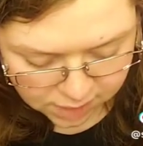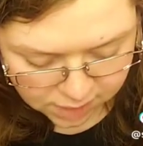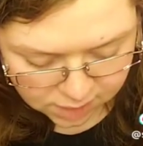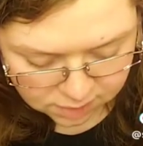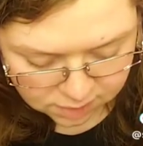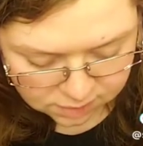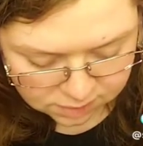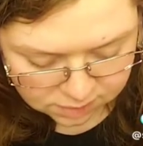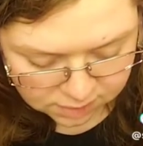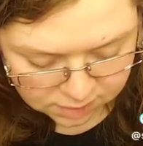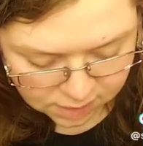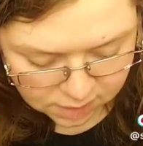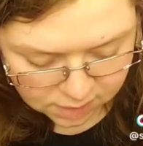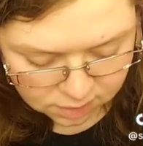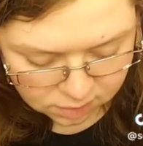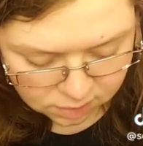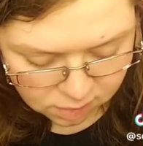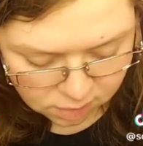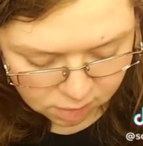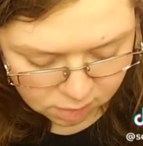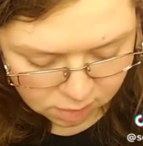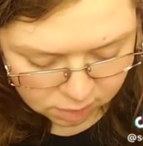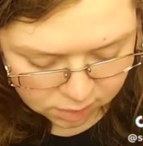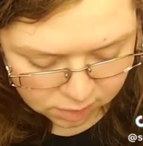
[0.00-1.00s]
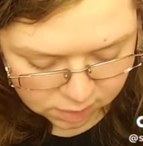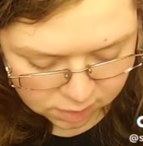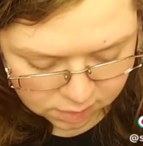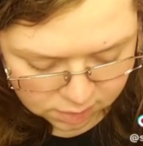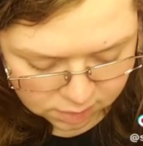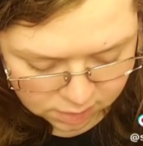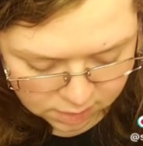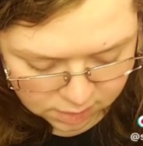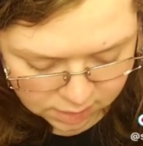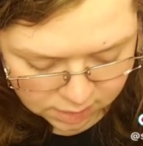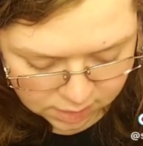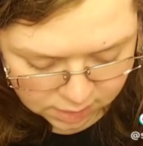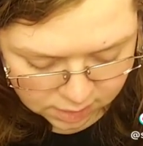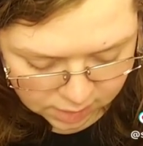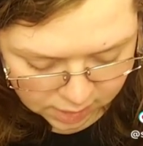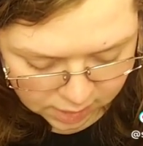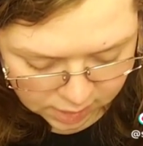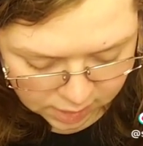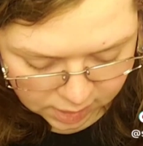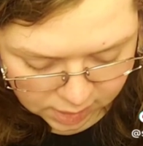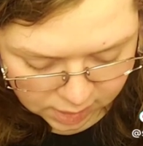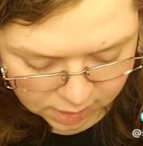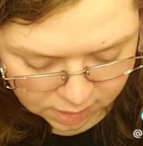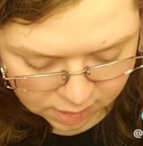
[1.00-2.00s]
a sand dollar
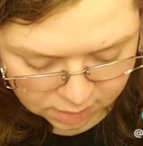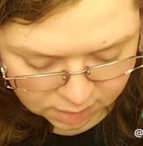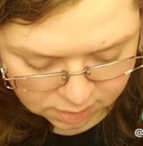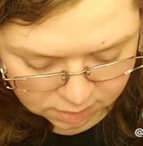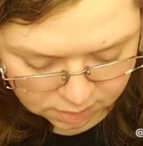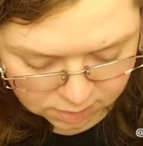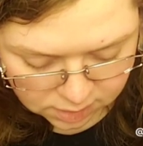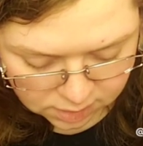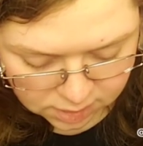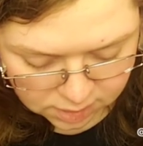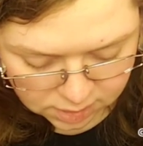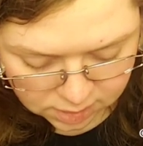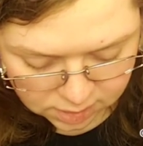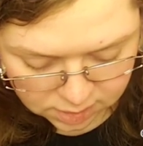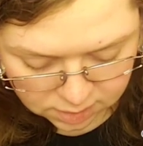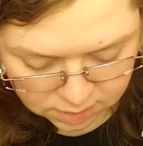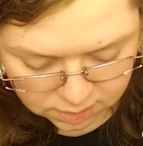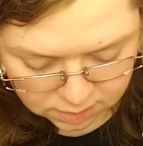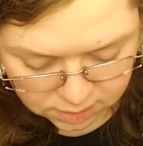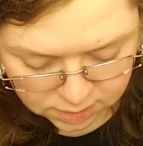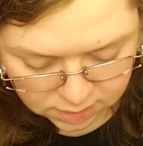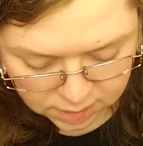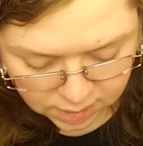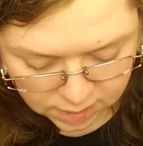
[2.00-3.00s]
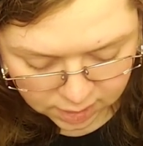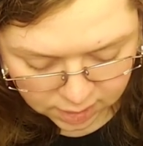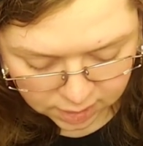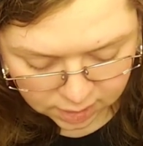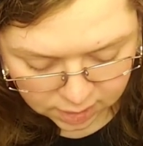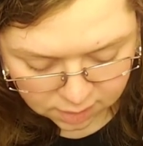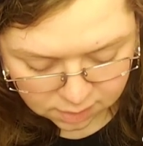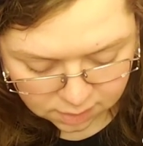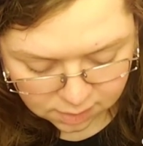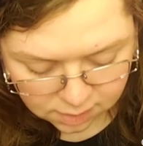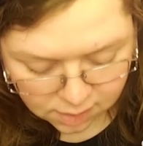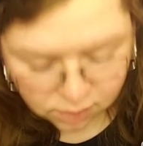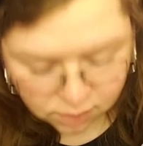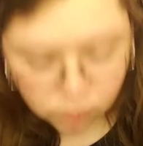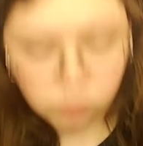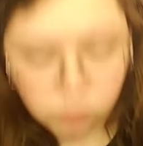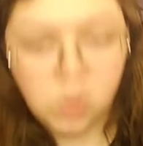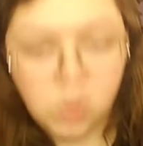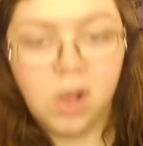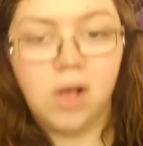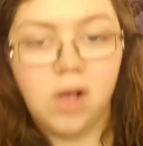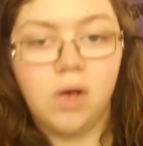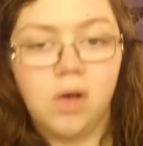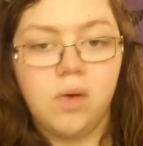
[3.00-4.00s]
and the healing hand as
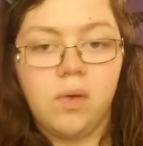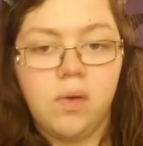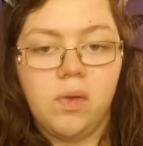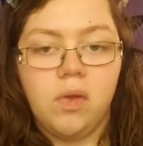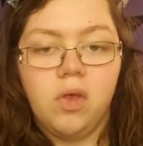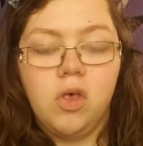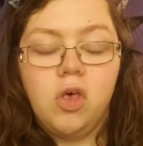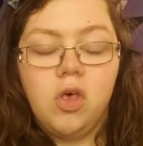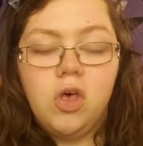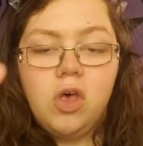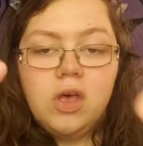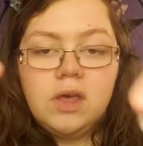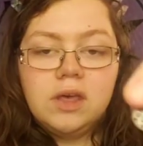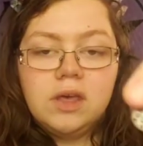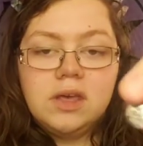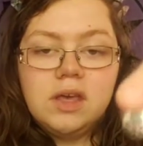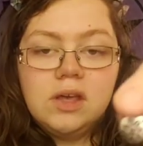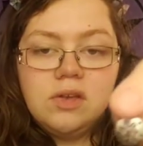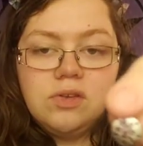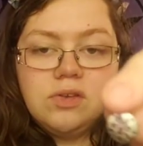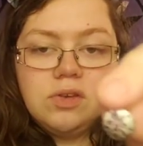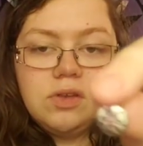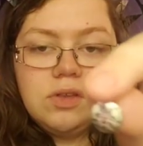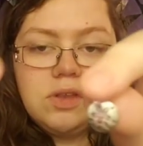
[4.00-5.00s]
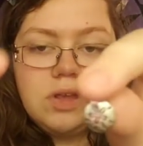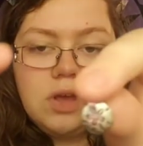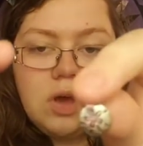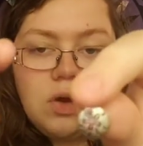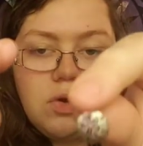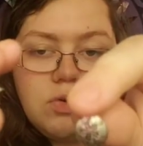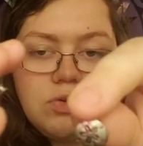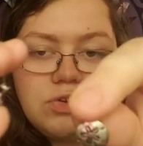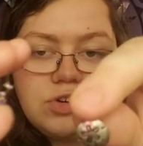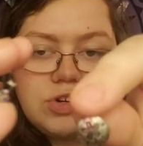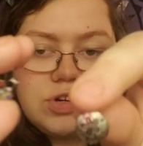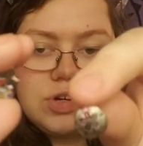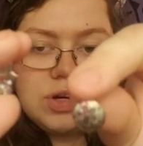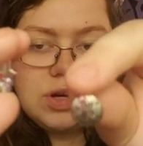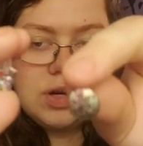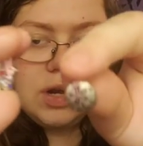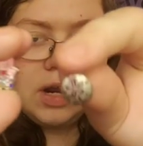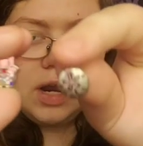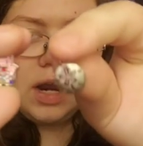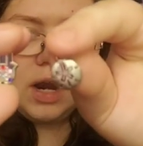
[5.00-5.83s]
well. Get to the ocean,